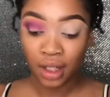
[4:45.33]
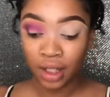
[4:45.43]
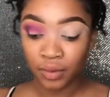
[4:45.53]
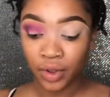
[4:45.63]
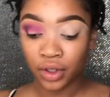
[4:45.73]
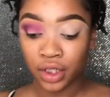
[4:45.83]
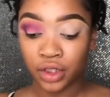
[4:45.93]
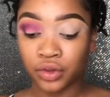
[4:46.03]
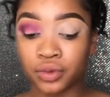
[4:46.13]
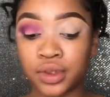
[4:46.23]
And we're gonna
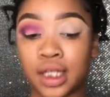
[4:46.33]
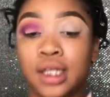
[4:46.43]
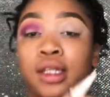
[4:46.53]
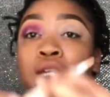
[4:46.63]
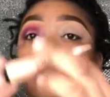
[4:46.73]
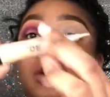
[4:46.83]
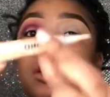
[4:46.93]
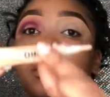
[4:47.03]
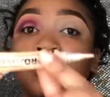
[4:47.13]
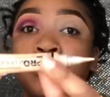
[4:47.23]
use the LA
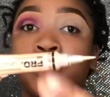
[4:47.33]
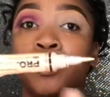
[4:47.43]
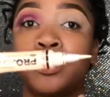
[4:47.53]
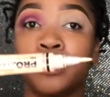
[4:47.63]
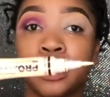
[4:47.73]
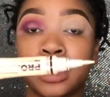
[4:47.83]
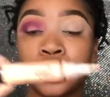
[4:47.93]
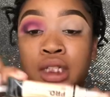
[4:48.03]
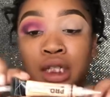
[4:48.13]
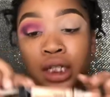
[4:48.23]
Girls Pro
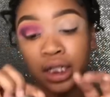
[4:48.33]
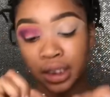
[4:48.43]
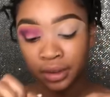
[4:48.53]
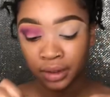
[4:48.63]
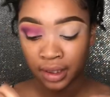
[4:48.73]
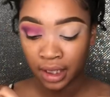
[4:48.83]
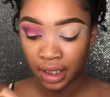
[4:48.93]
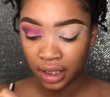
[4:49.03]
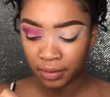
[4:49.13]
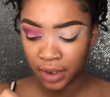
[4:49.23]
Concealer.
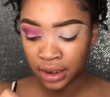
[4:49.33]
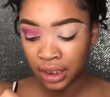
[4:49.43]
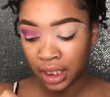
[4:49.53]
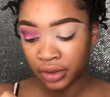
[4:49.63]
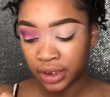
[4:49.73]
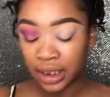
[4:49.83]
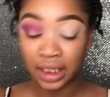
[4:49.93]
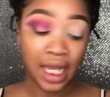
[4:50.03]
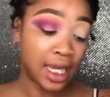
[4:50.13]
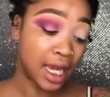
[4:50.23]
This color is in
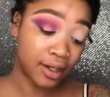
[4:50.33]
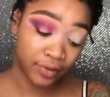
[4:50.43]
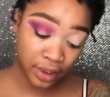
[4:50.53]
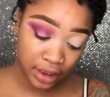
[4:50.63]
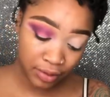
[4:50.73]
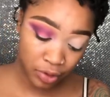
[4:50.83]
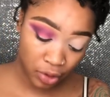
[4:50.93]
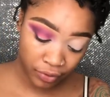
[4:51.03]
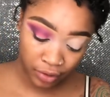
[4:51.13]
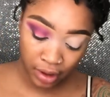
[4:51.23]
light ivory because I was
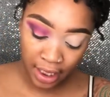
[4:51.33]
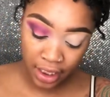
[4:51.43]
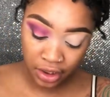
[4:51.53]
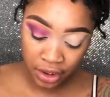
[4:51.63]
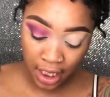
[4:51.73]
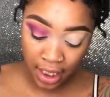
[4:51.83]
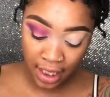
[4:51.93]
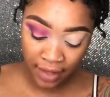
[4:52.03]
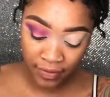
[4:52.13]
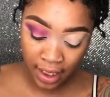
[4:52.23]
going for a light shade, and
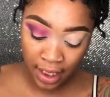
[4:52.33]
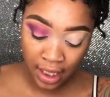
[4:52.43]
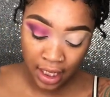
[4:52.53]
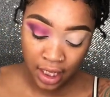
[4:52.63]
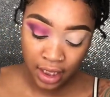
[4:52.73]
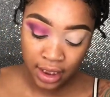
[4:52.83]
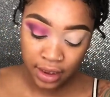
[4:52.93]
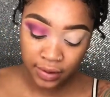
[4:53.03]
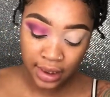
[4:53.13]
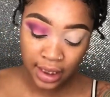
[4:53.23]
I think
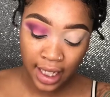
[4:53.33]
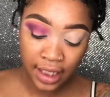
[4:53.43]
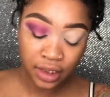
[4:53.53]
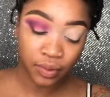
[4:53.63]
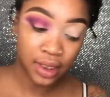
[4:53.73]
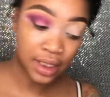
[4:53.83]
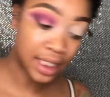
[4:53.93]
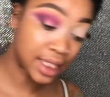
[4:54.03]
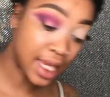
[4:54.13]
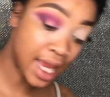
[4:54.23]
this was the lightest one
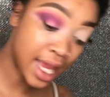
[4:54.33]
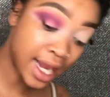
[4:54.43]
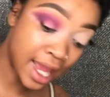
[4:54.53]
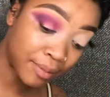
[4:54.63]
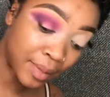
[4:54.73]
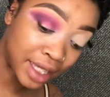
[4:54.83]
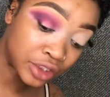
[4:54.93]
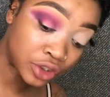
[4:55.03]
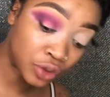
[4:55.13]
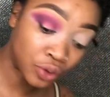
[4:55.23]
that they had at my
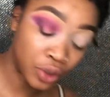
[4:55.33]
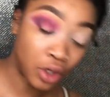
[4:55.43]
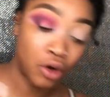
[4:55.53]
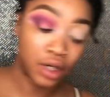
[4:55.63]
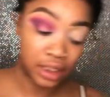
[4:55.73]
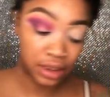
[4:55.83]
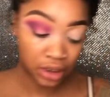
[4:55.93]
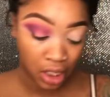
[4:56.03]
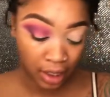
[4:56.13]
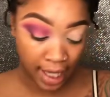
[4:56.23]
store or in
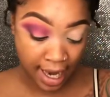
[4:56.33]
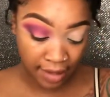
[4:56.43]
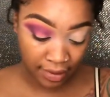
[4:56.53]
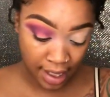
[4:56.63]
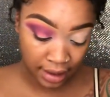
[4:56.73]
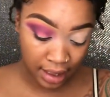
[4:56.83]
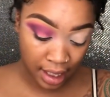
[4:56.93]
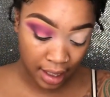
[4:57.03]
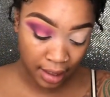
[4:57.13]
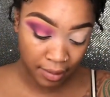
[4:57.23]
stock at that
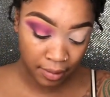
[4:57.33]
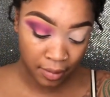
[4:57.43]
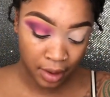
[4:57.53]
time.